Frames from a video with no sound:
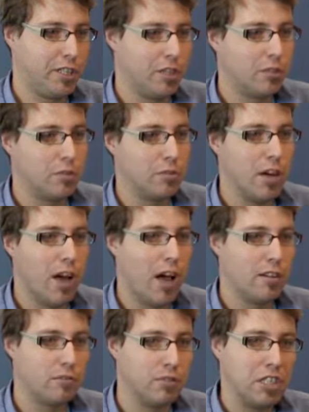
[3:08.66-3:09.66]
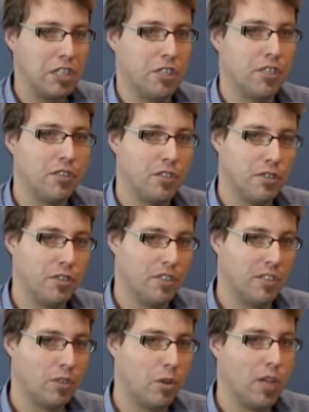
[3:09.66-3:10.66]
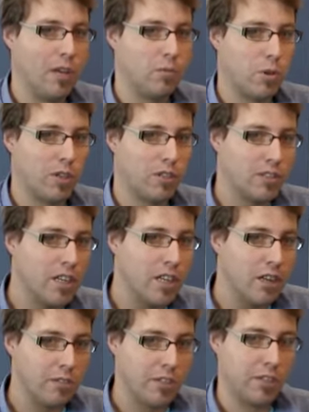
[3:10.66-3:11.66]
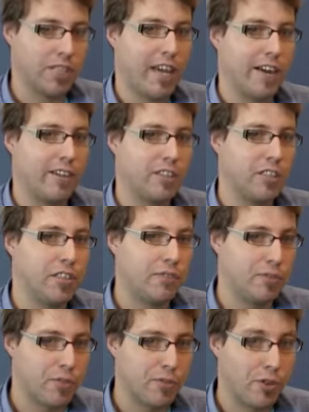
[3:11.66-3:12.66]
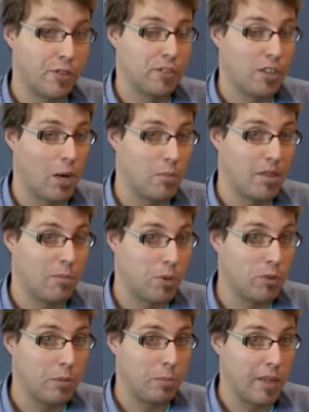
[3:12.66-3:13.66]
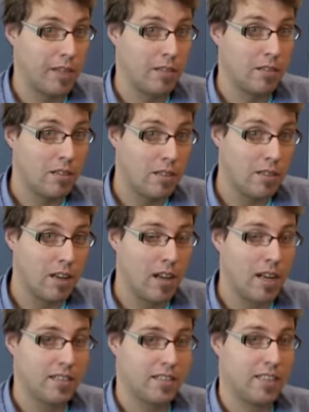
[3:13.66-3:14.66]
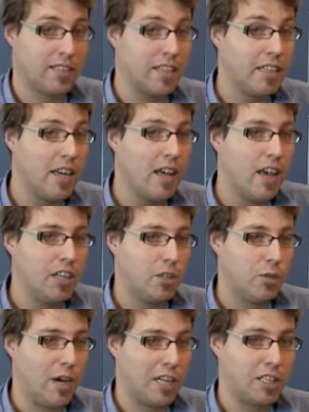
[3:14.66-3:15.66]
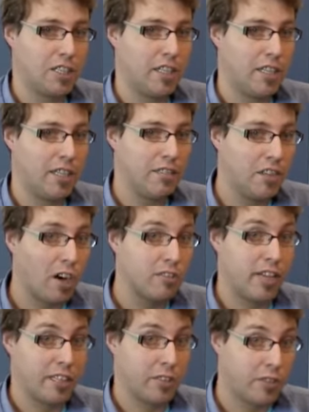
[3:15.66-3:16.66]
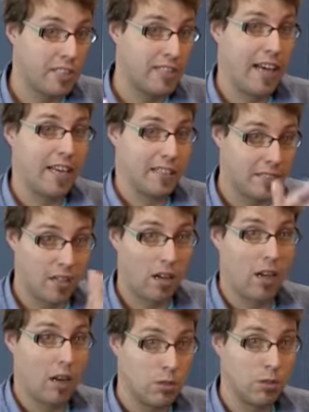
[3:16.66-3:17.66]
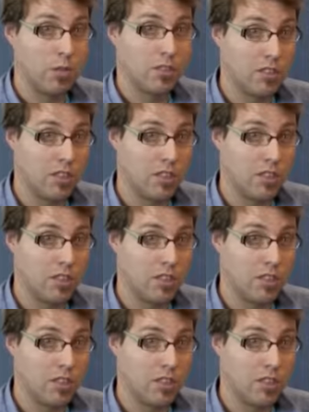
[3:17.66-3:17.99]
You uh, reach into this online world with your character, and for the first time in a multiplayer uh, setting, you actually direct your attacks how you want